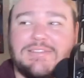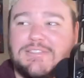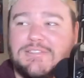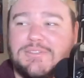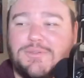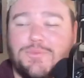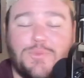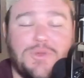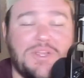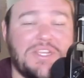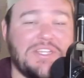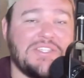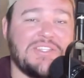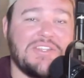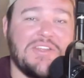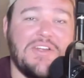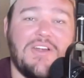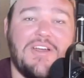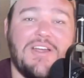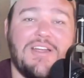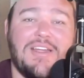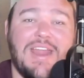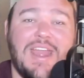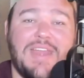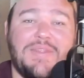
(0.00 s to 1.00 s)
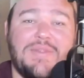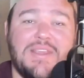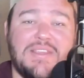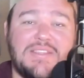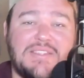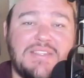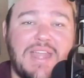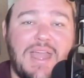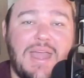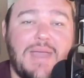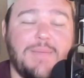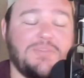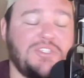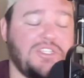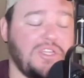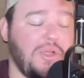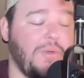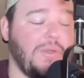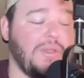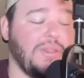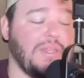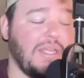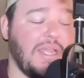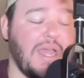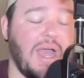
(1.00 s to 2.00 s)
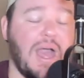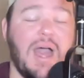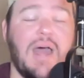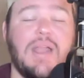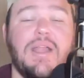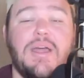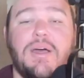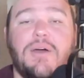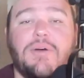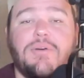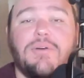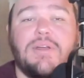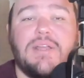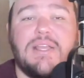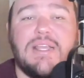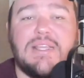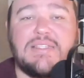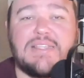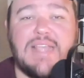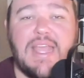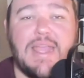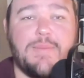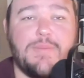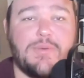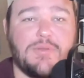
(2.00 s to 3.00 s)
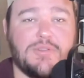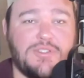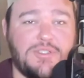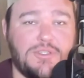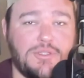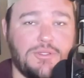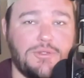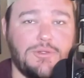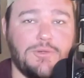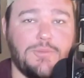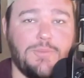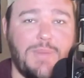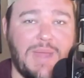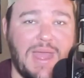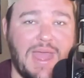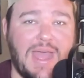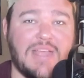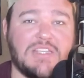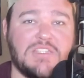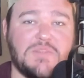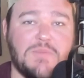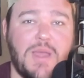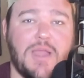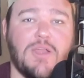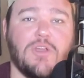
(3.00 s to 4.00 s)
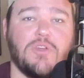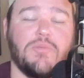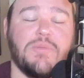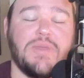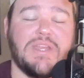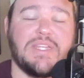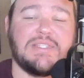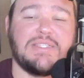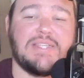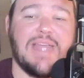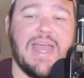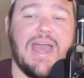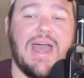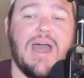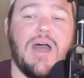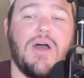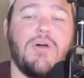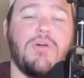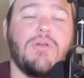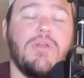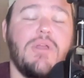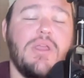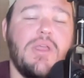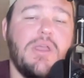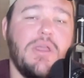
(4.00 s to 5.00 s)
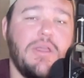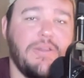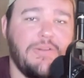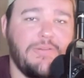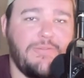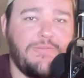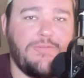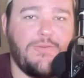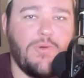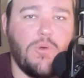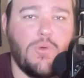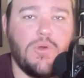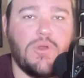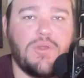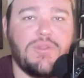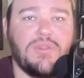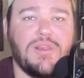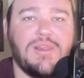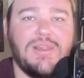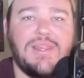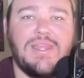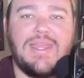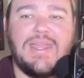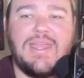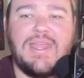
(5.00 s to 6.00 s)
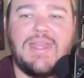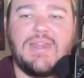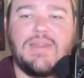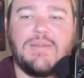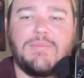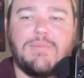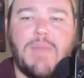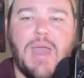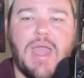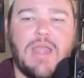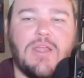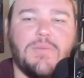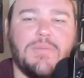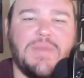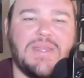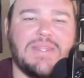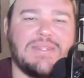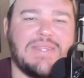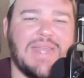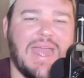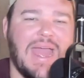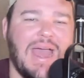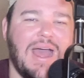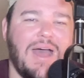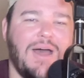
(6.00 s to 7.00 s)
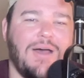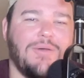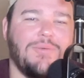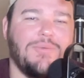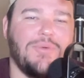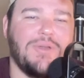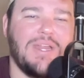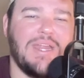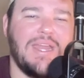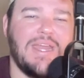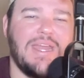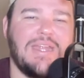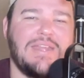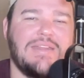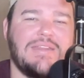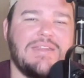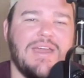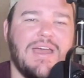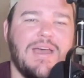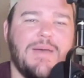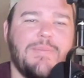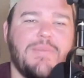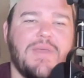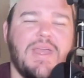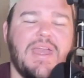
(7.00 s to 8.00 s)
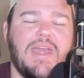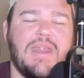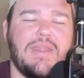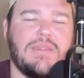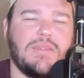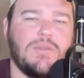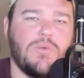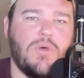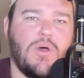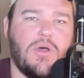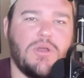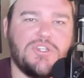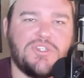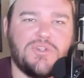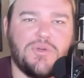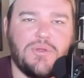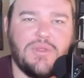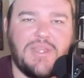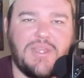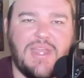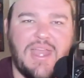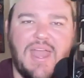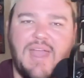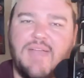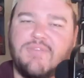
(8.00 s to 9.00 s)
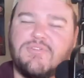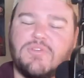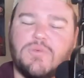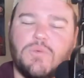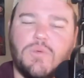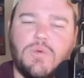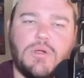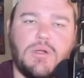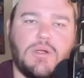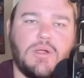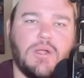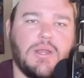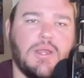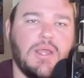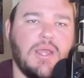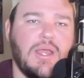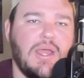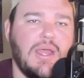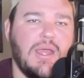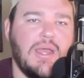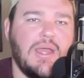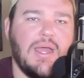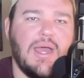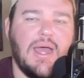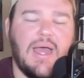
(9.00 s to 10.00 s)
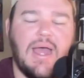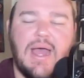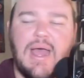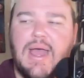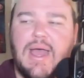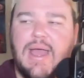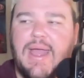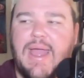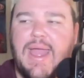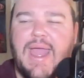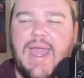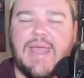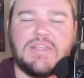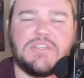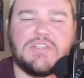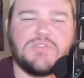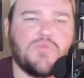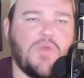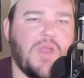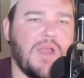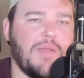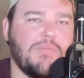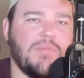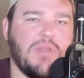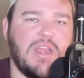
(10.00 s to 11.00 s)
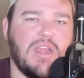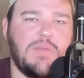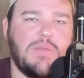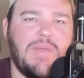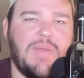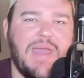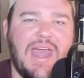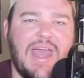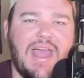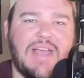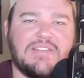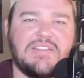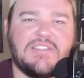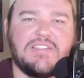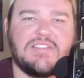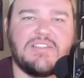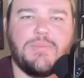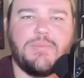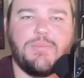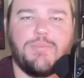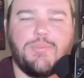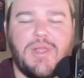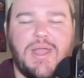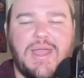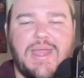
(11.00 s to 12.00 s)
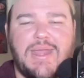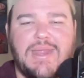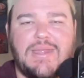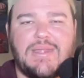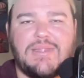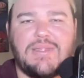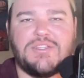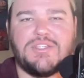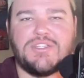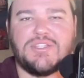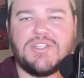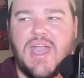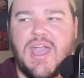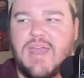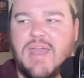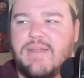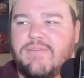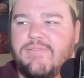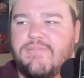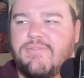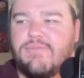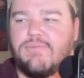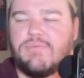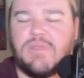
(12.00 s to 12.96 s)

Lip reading: restart, and this time Joey Logano is able to pass Michael McDowell for the lead. Michael McDowell would end up hitting the wall shortly afterward as Ryan Blaney passes him. Blaney just kind of,